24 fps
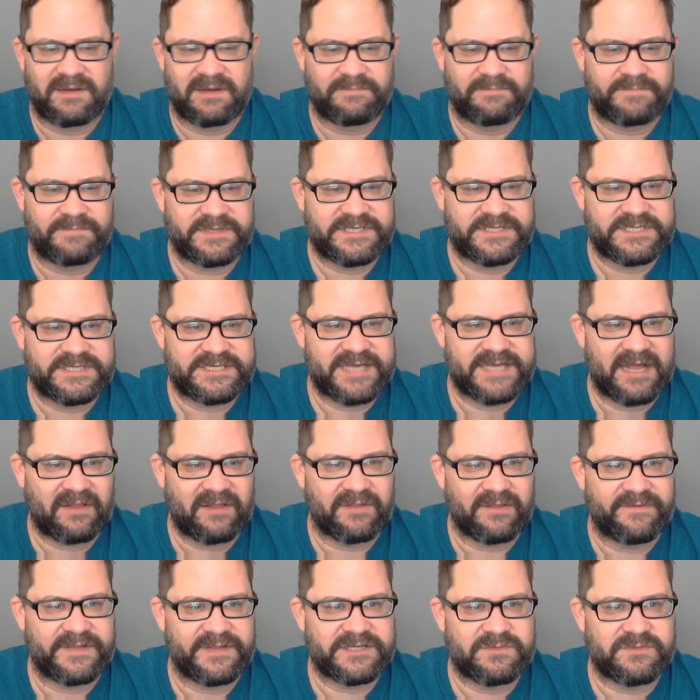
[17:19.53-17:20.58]
I've been
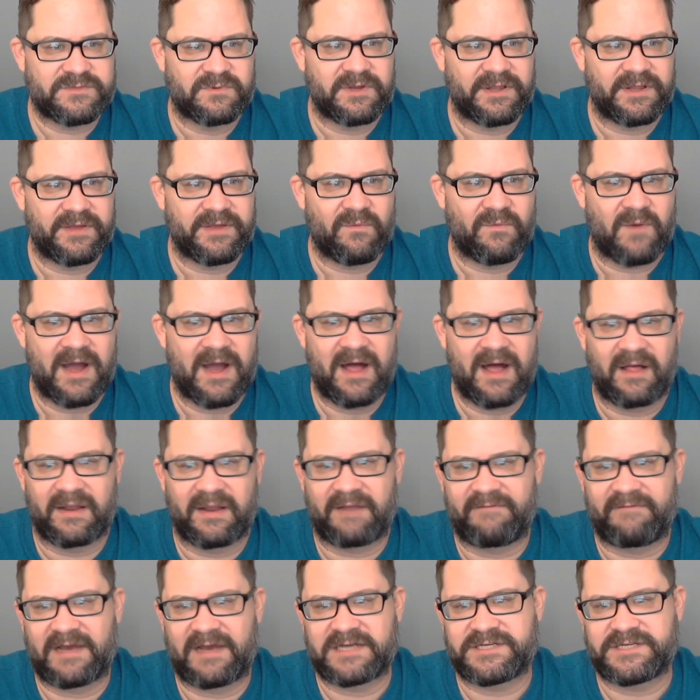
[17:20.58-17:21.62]
selling these really well, and
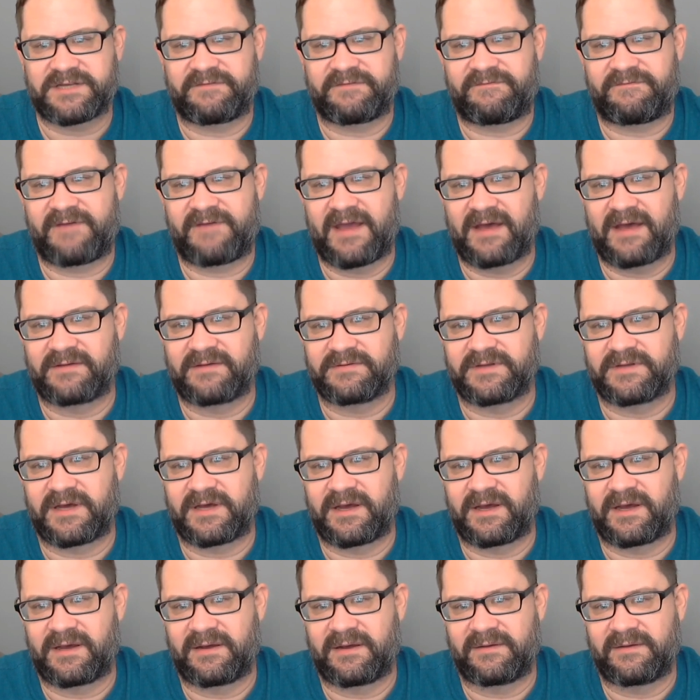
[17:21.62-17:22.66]
I've actually found
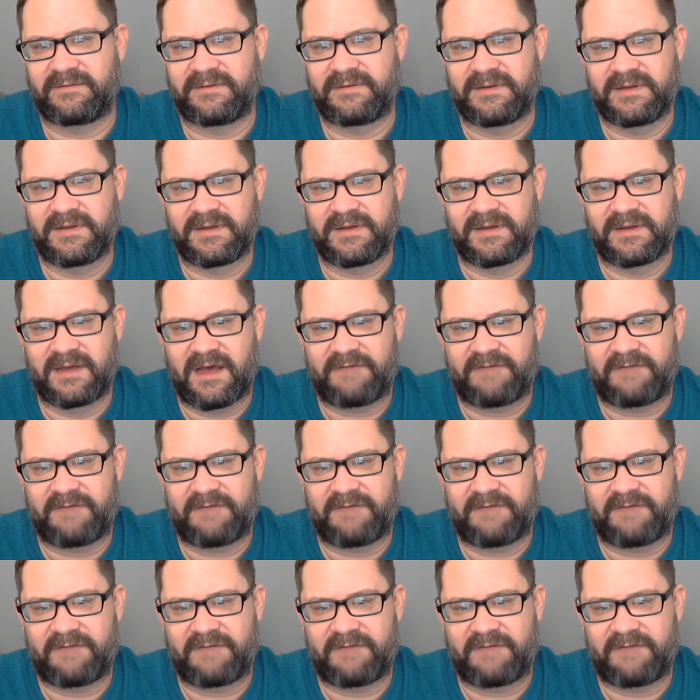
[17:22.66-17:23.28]
I